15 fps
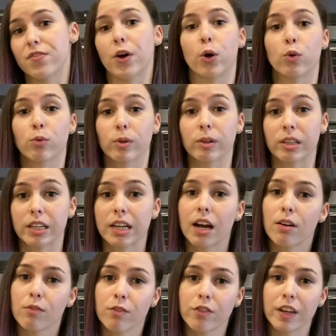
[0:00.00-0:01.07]
felt really
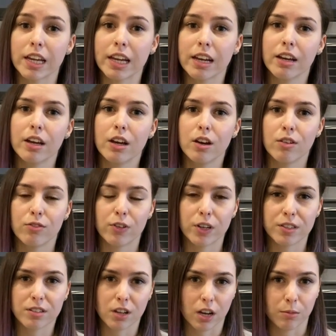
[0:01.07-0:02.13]
comfy.
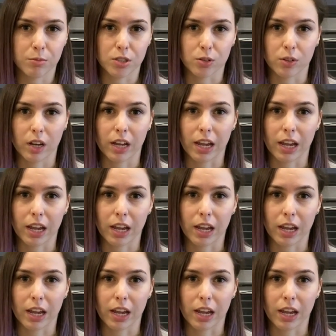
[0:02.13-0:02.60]
First time doing